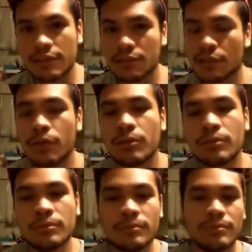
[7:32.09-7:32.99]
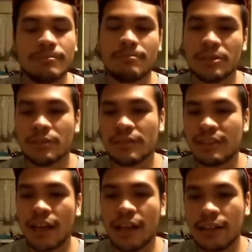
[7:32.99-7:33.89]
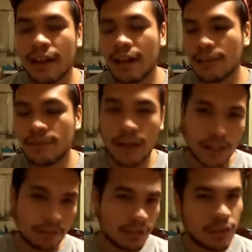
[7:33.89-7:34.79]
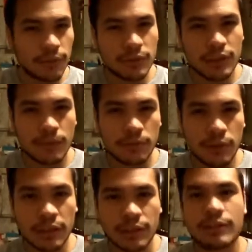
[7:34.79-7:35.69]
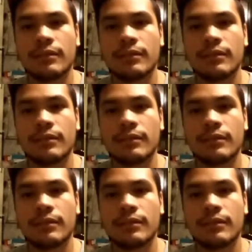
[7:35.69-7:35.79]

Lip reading: So you could say that the factories never stopped running.